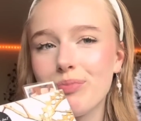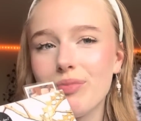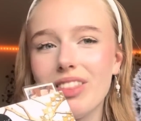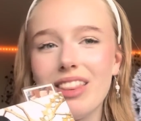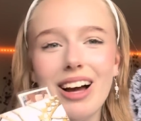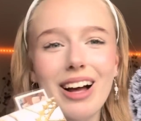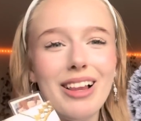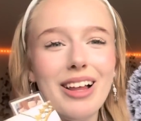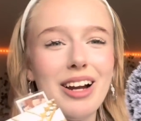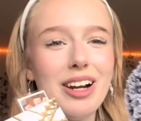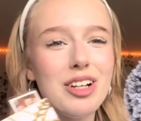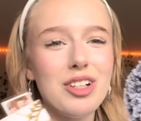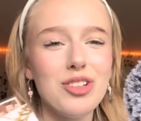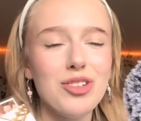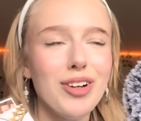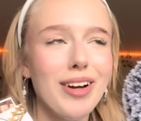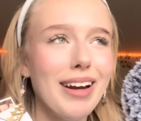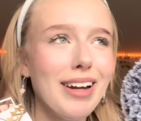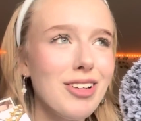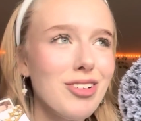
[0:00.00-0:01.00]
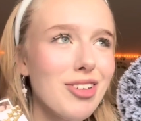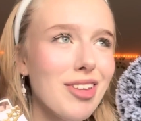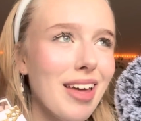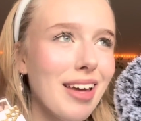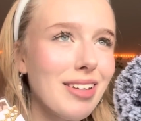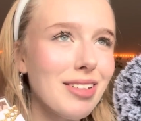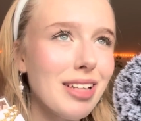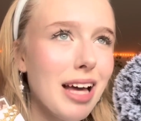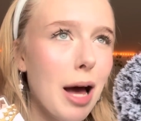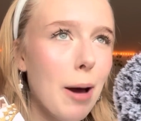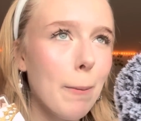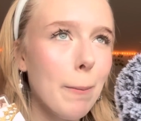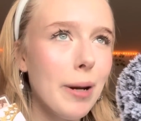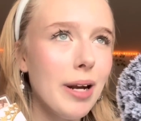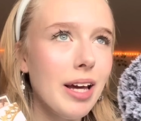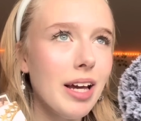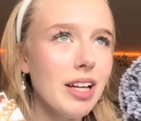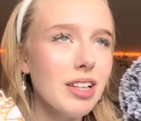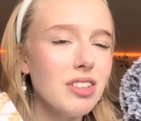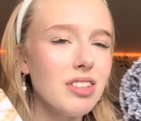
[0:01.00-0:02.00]
A lot of strange things
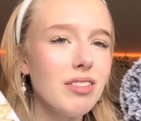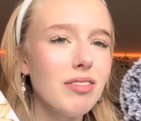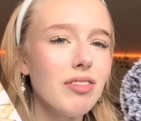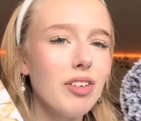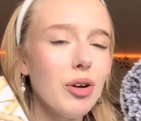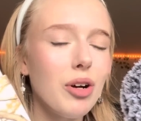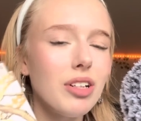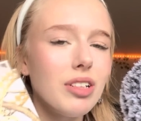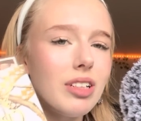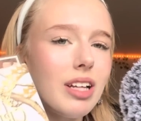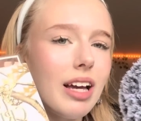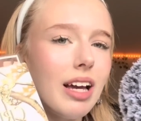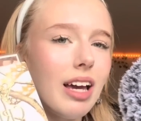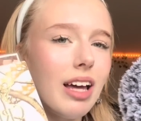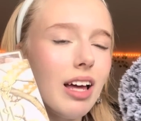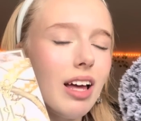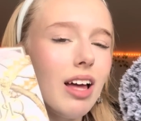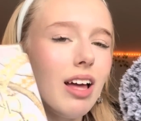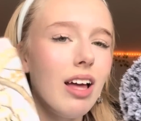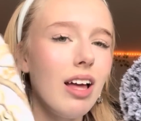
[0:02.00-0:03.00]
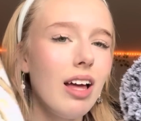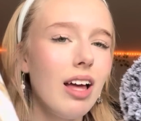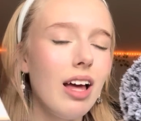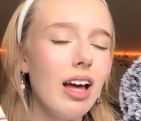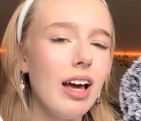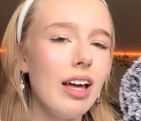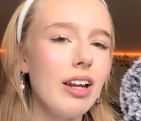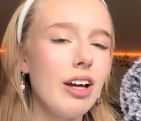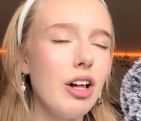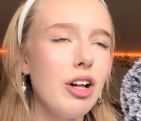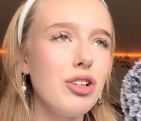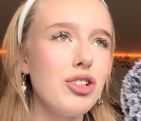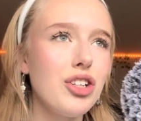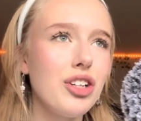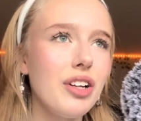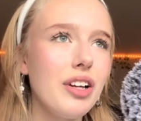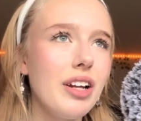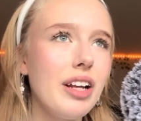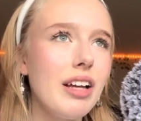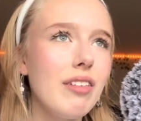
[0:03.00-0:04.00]
happening. It's of course like an
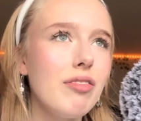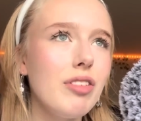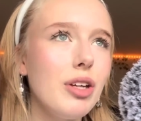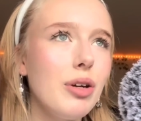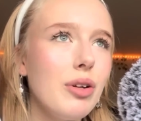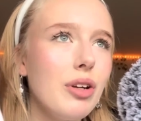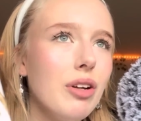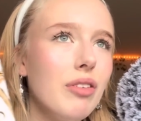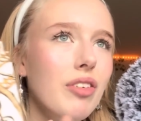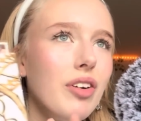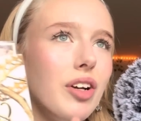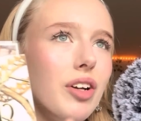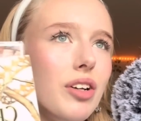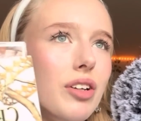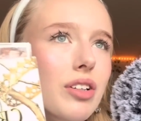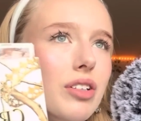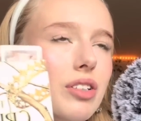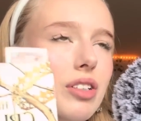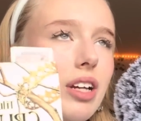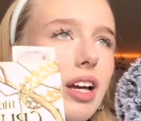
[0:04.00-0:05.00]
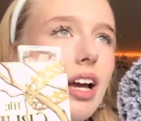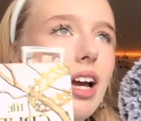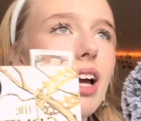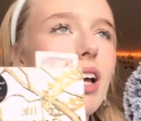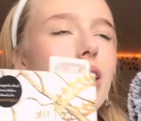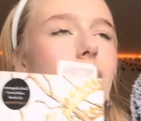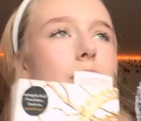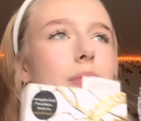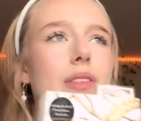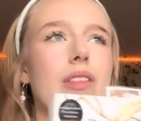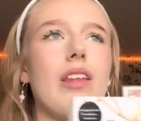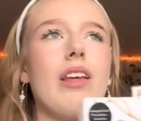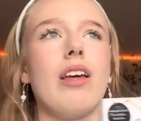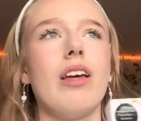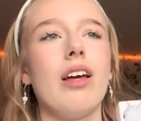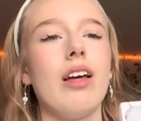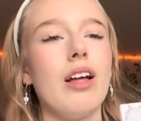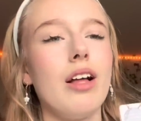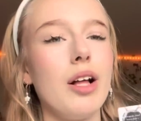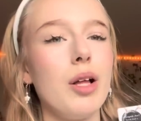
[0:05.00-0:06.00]
alternative universe, and
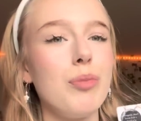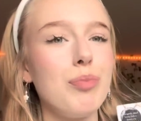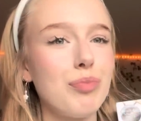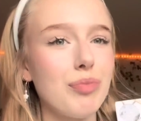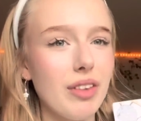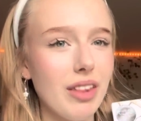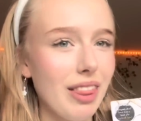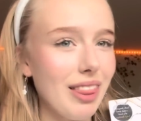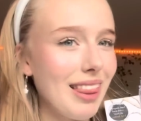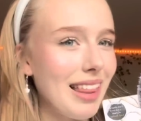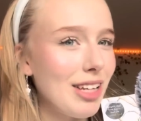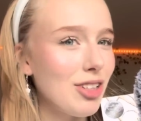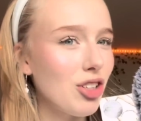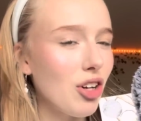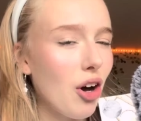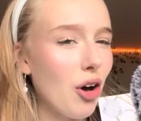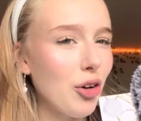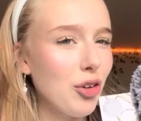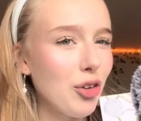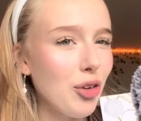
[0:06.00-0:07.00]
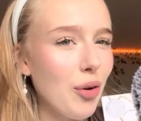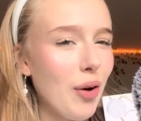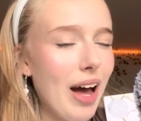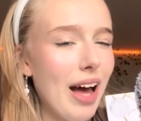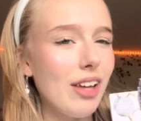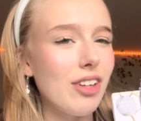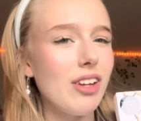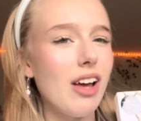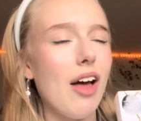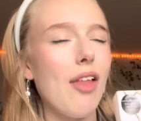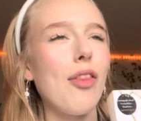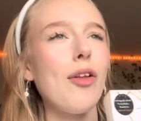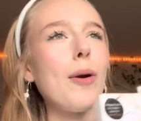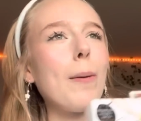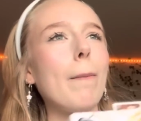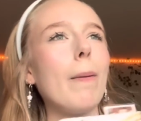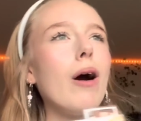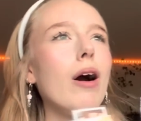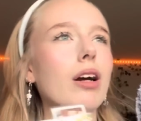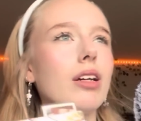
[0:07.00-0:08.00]
this also has other
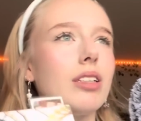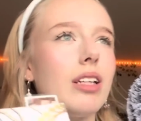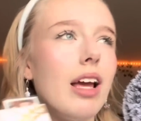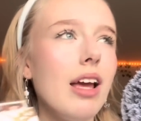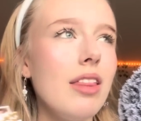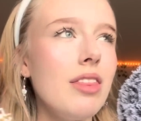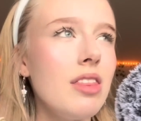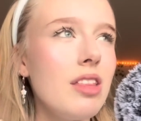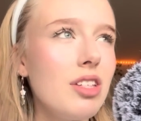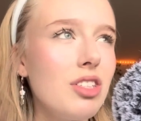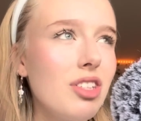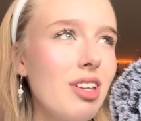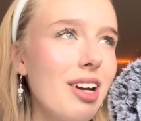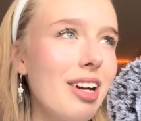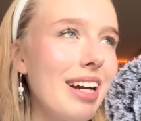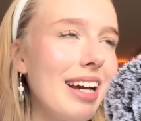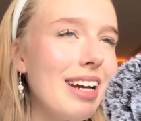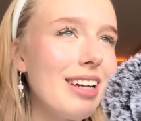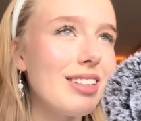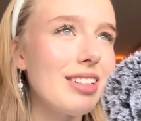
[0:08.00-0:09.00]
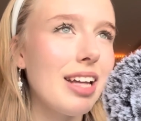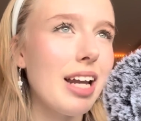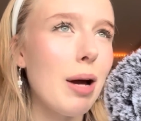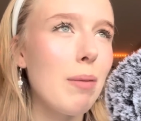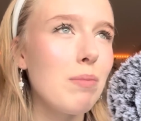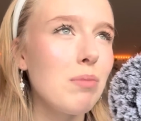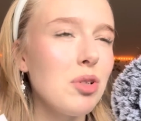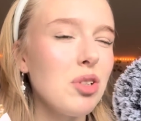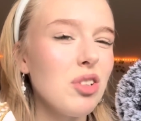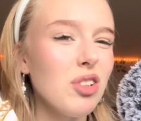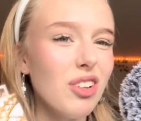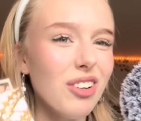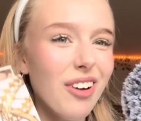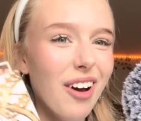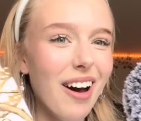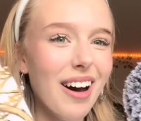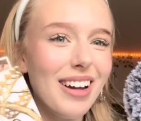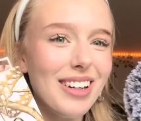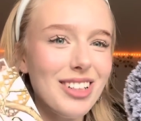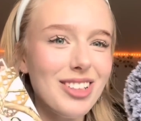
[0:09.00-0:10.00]
books in the series, and I'm just
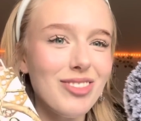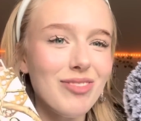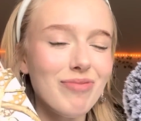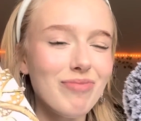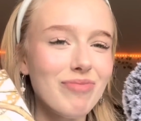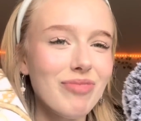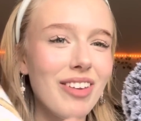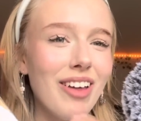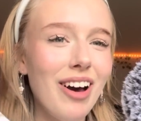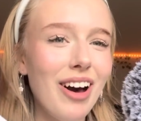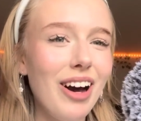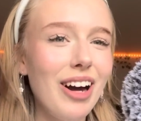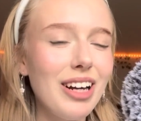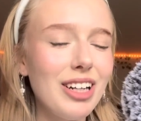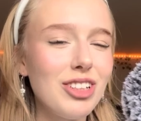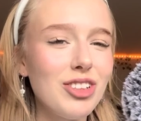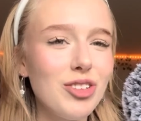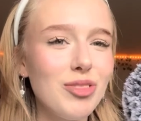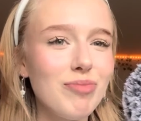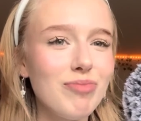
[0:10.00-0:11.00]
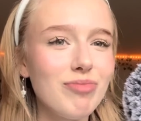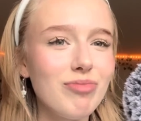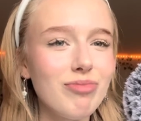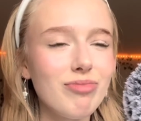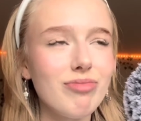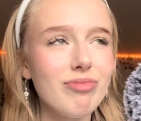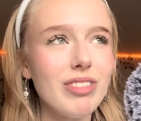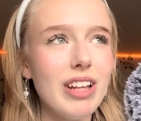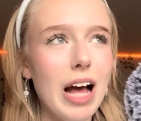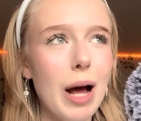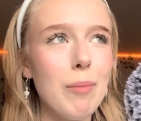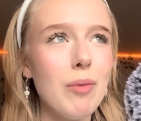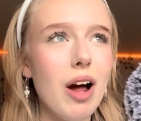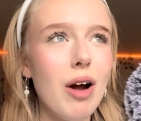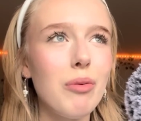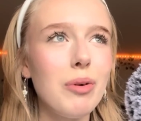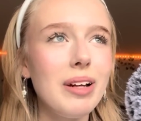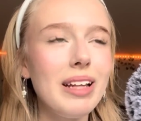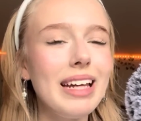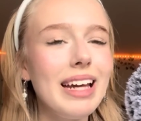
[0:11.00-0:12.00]
not hooked. I'm
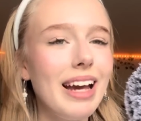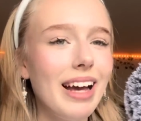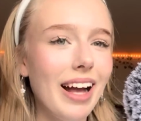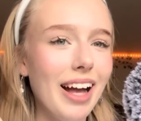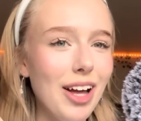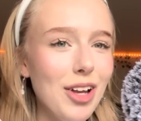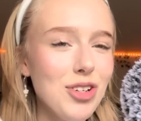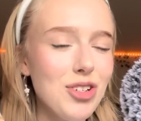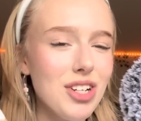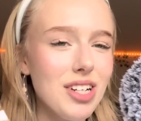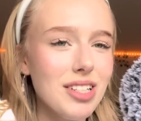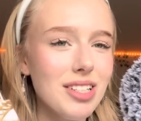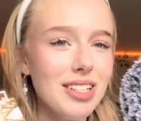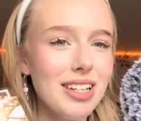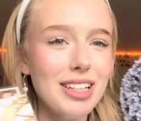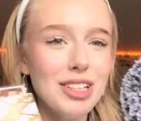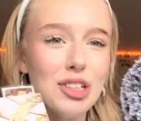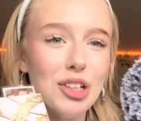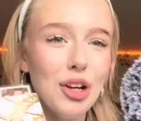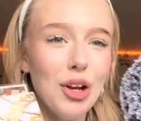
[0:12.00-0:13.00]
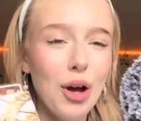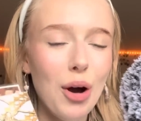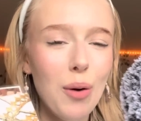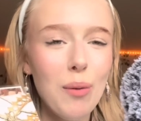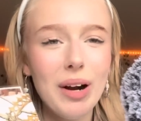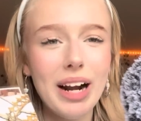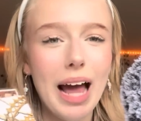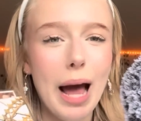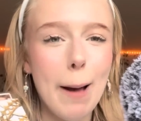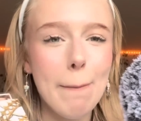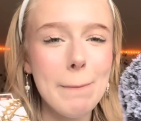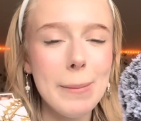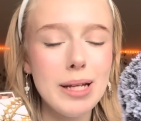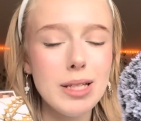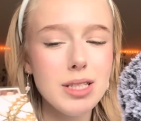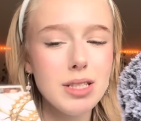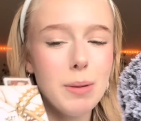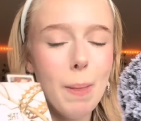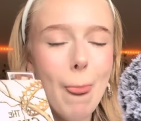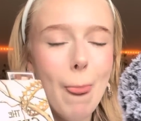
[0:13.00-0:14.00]
not really interested to know what happens.